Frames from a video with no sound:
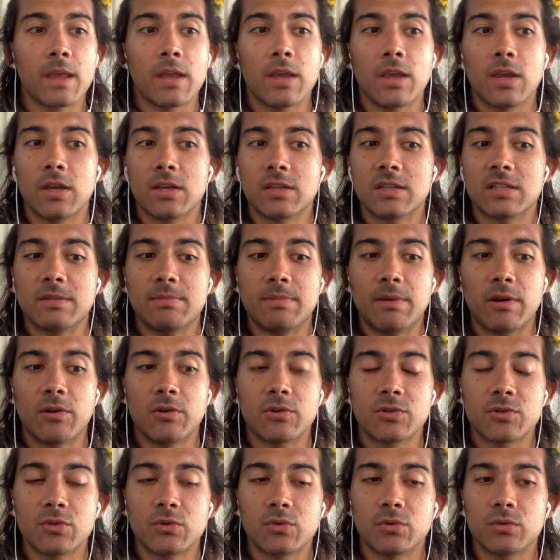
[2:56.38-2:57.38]
a
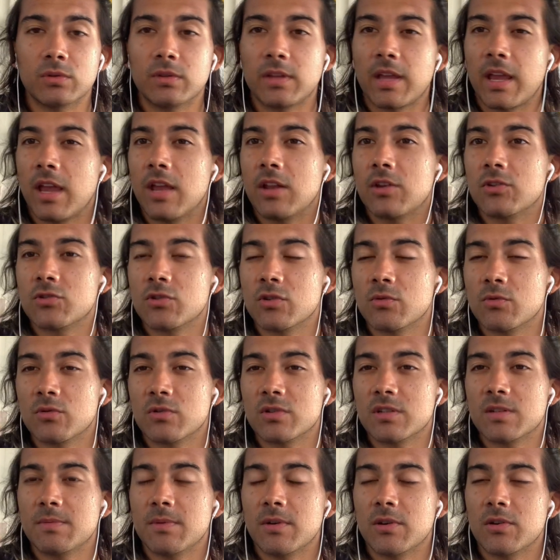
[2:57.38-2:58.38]
spiritual tantrum or a
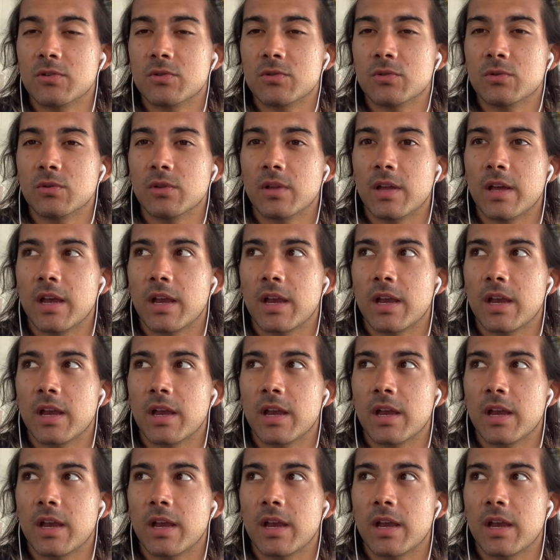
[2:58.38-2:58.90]
spiritual